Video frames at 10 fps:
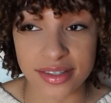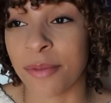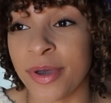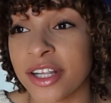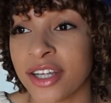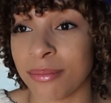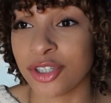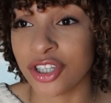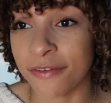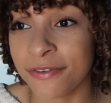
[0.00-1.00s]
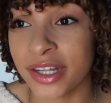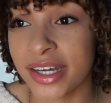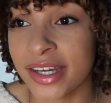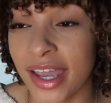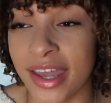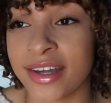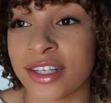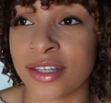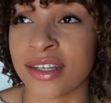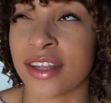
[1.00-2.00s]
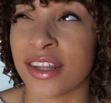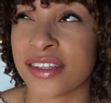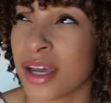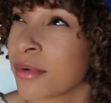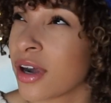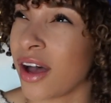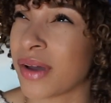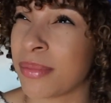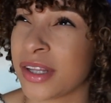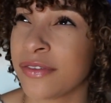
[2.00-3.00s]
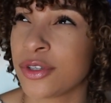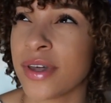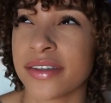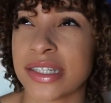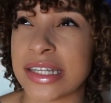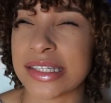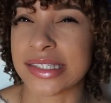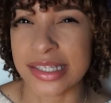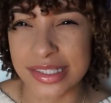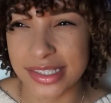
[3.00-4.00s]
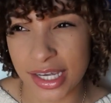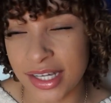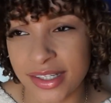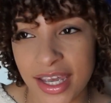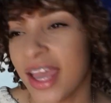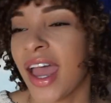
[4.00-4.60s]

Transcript: I picked up shuffling in the summer of, I believe, 2016,